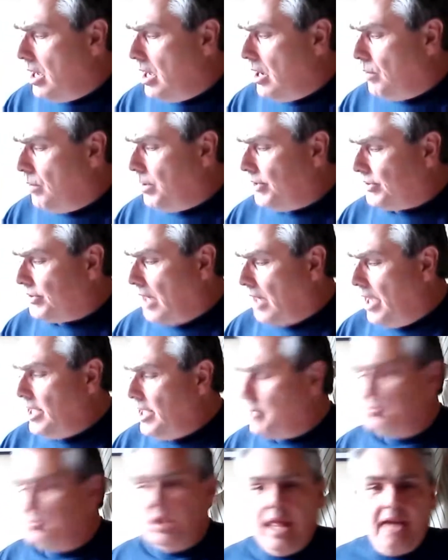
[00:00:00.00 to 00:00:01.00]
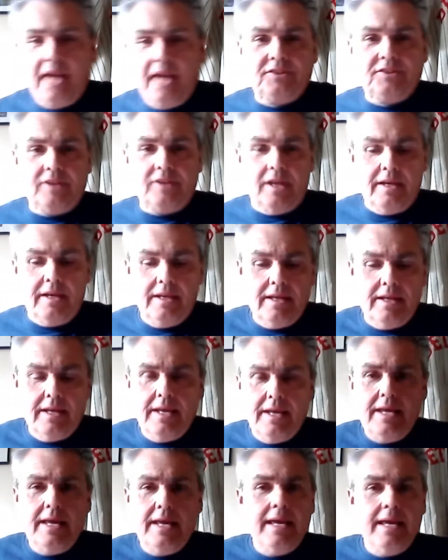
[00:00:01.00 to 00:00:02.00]
was Ike Blessett.
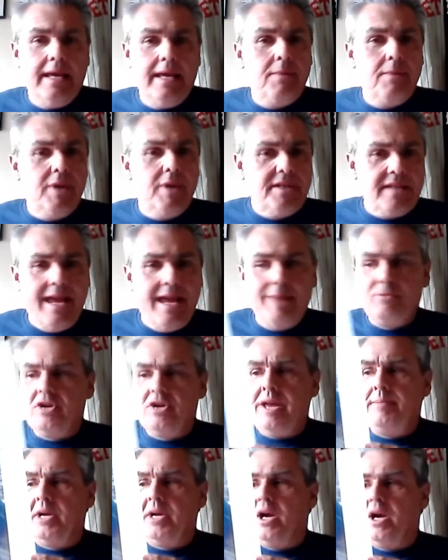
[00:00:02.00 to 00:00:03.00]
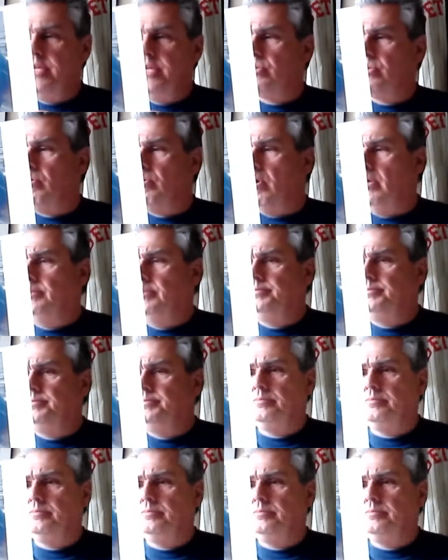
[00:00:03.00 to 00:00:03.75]
He went to Hamtramck High School,